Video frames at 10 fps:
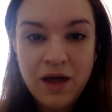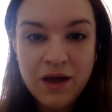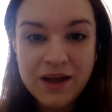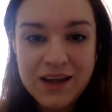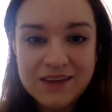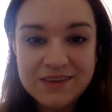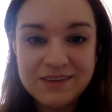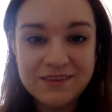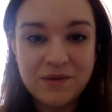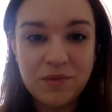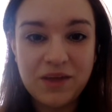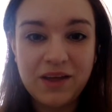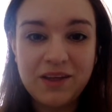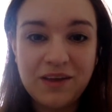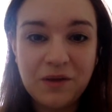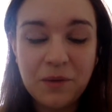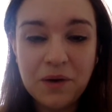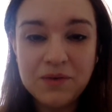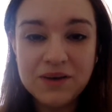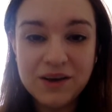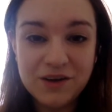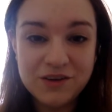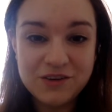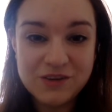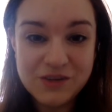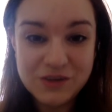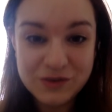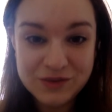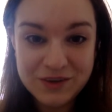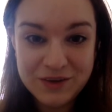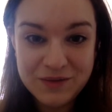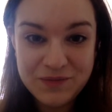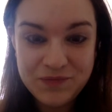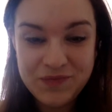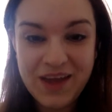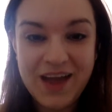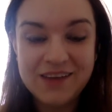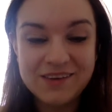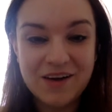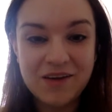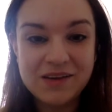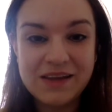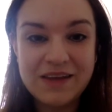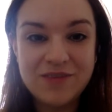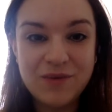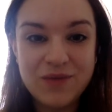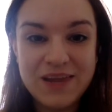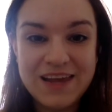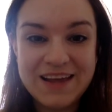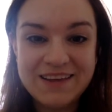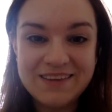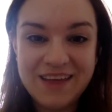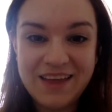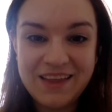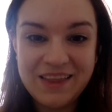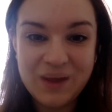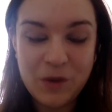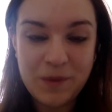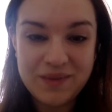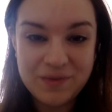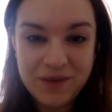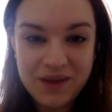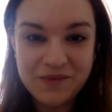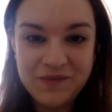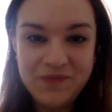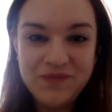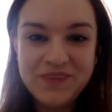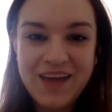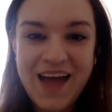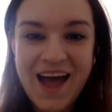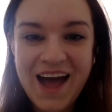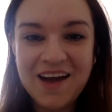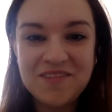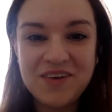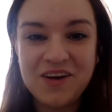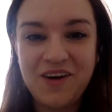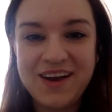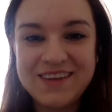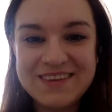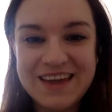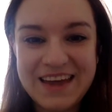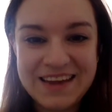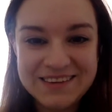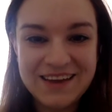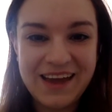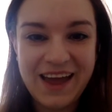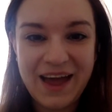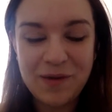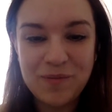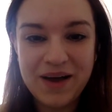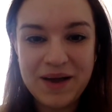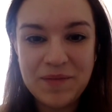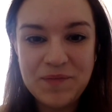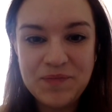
connecting to something in you, I would encourage you to do so, and I'll leave all the links in the comments below. Have a great day. Take care. Bye.